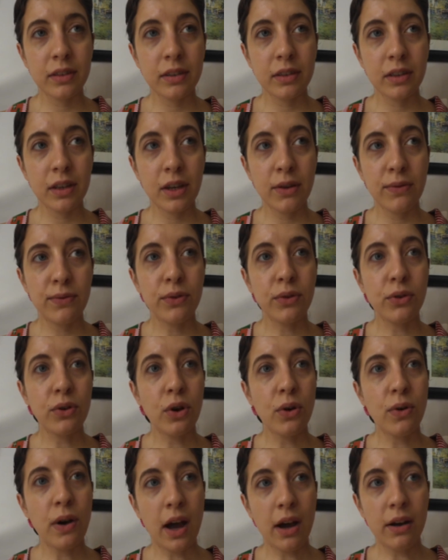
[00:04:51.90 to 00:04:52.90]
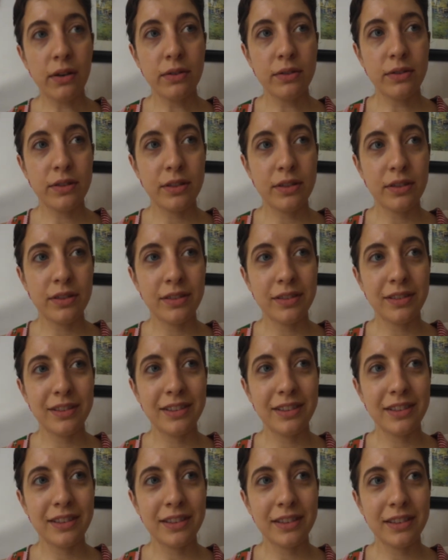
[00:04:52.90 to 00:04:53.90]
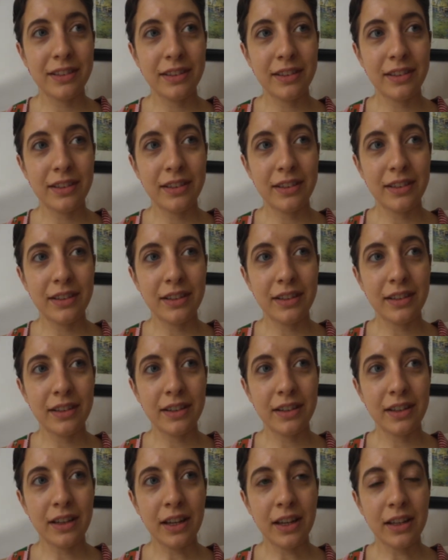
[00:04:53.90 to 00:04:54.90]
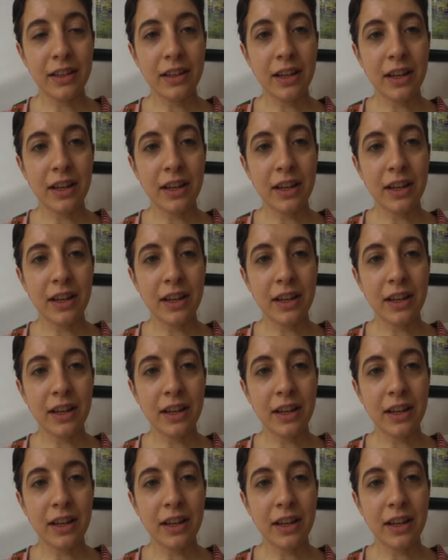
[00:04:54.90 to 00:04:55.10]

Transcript: if you go out and